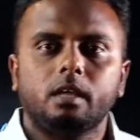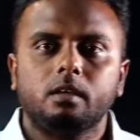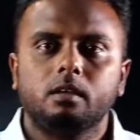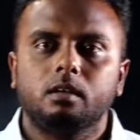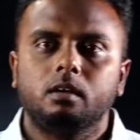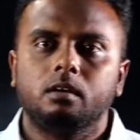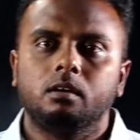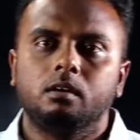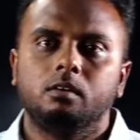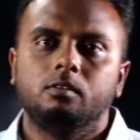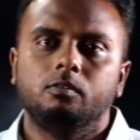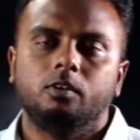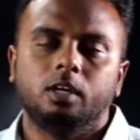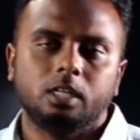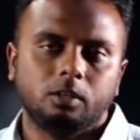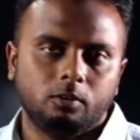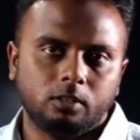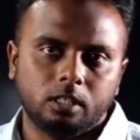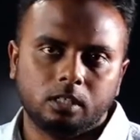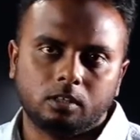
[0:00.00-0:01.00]

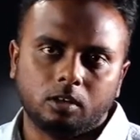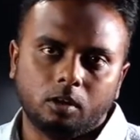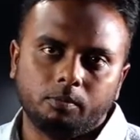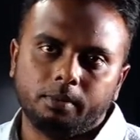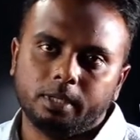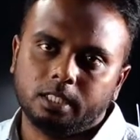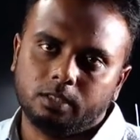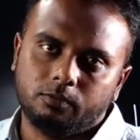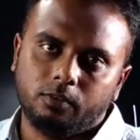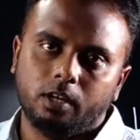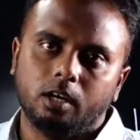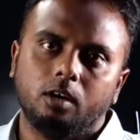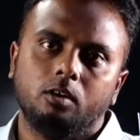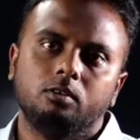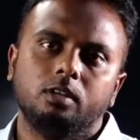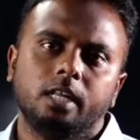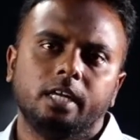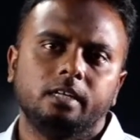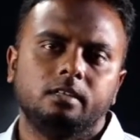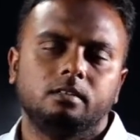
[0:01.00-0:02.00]
whatever the topics we have,
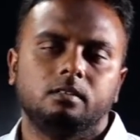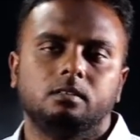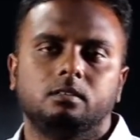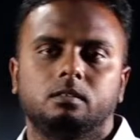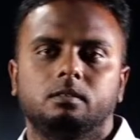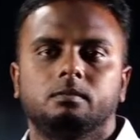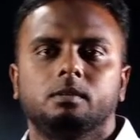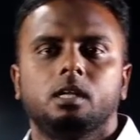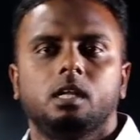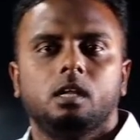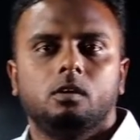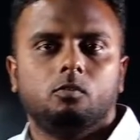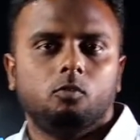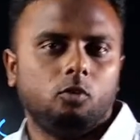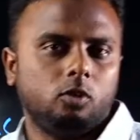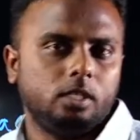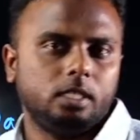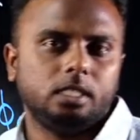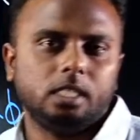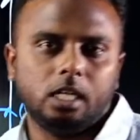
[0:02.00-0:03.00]
like
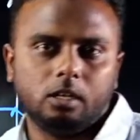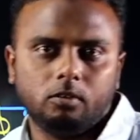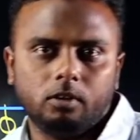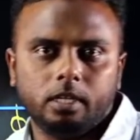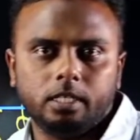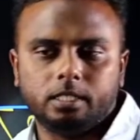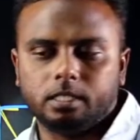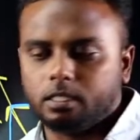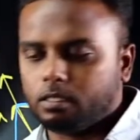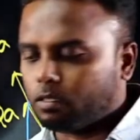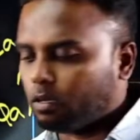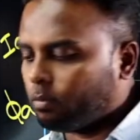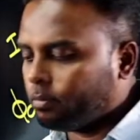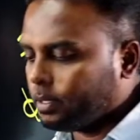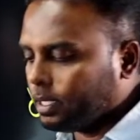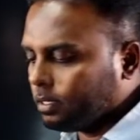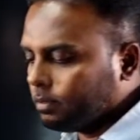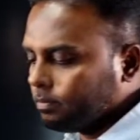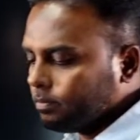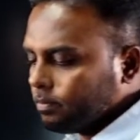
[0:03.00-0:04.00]
voltage regulation
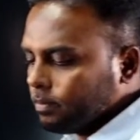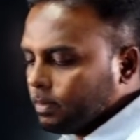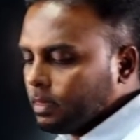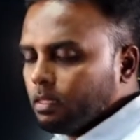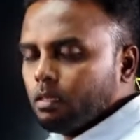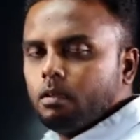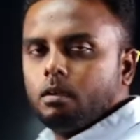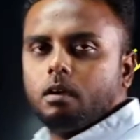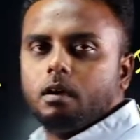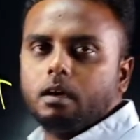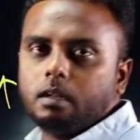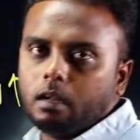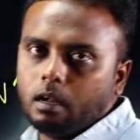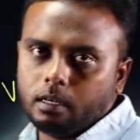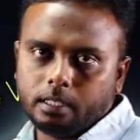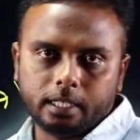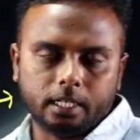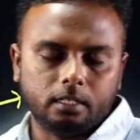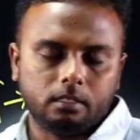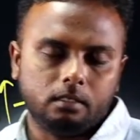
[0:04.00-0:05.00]
topic or
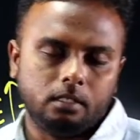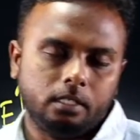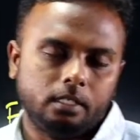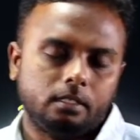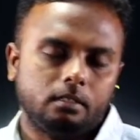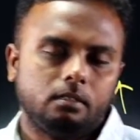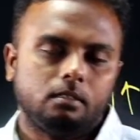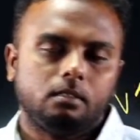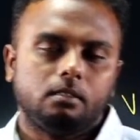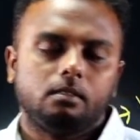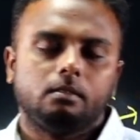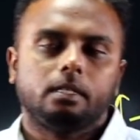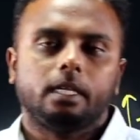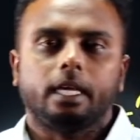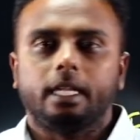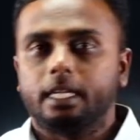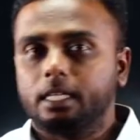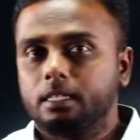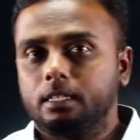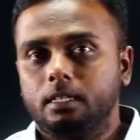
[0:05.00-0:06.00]
alternator
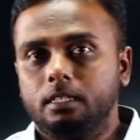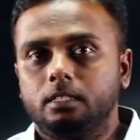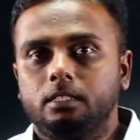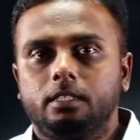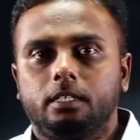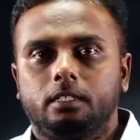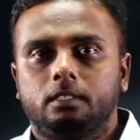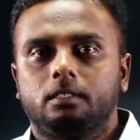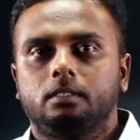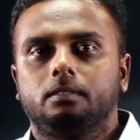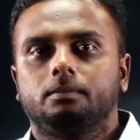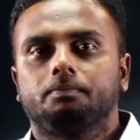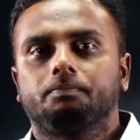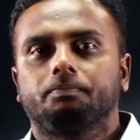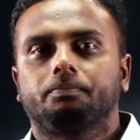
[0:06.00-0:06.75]
characteristics,